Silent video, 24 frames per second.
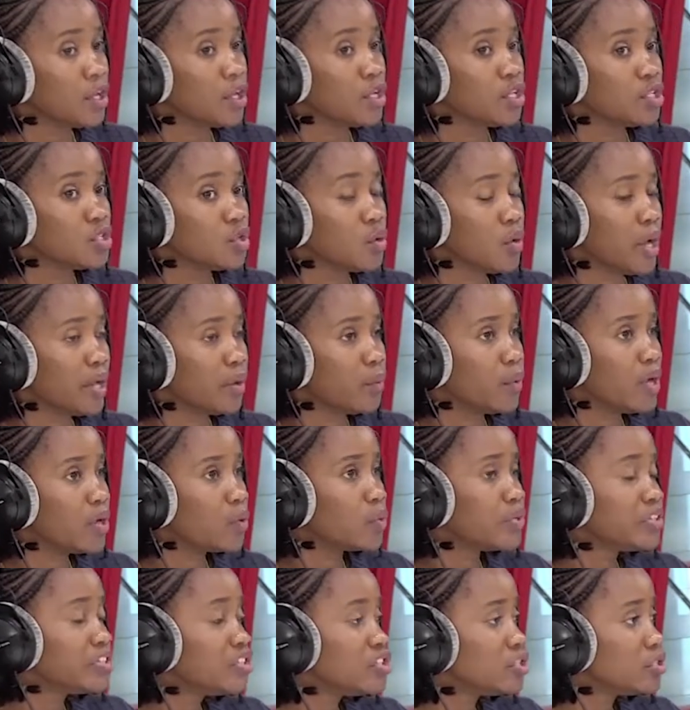So I
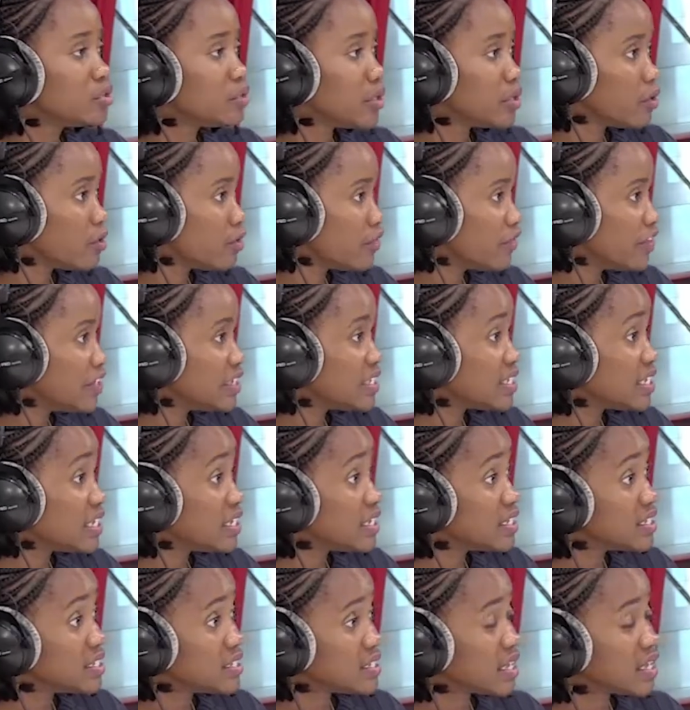work with children
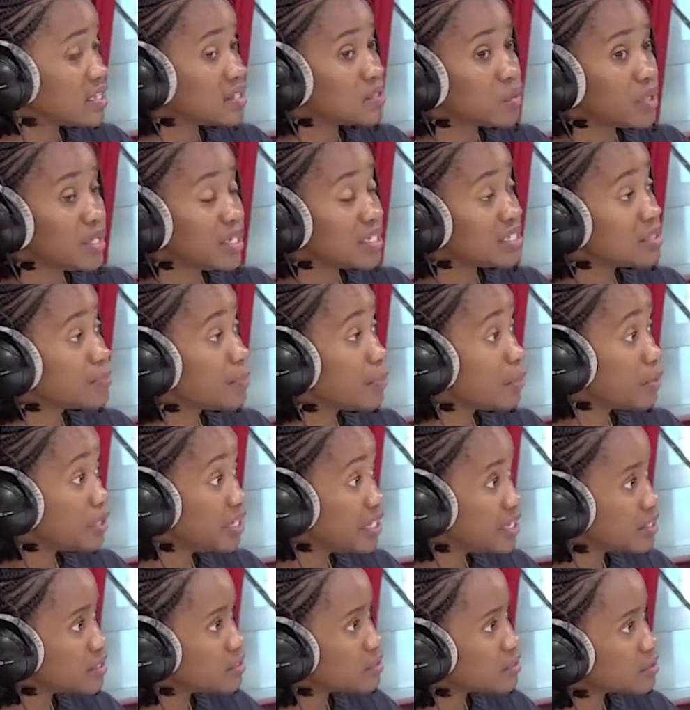officers as well as
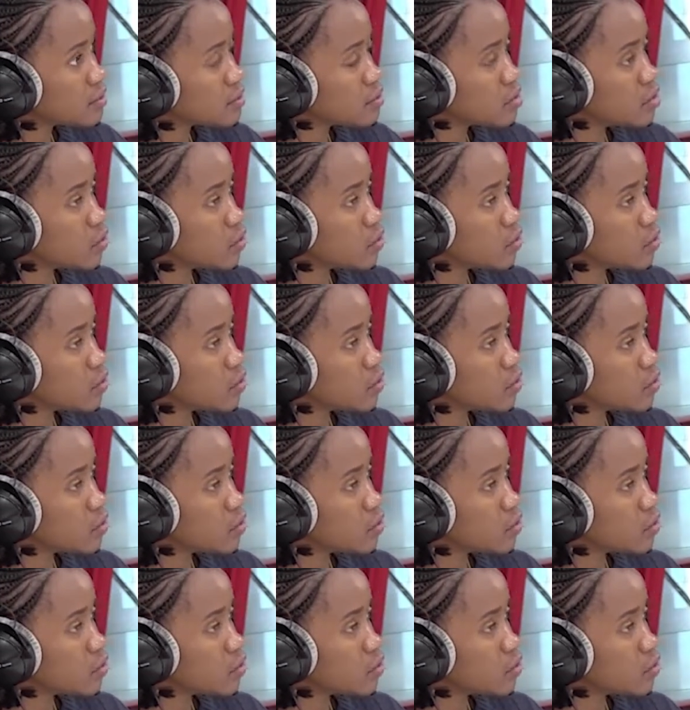police. Mm.